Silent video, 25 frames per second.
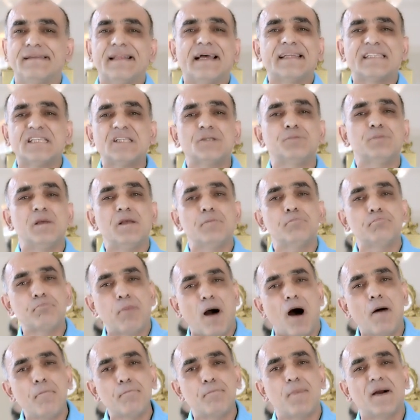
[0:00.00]
that is being
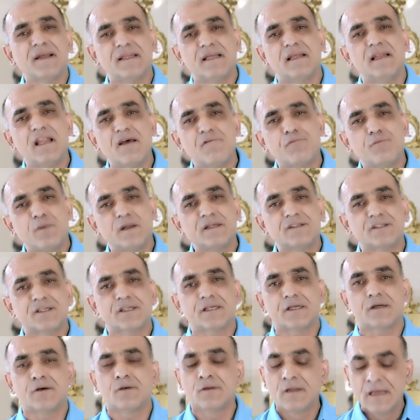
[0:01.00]
pumped by the left
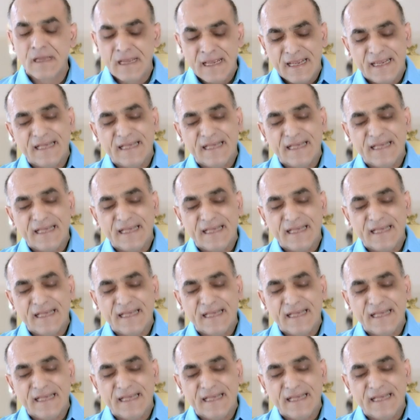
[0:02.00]
ventricle,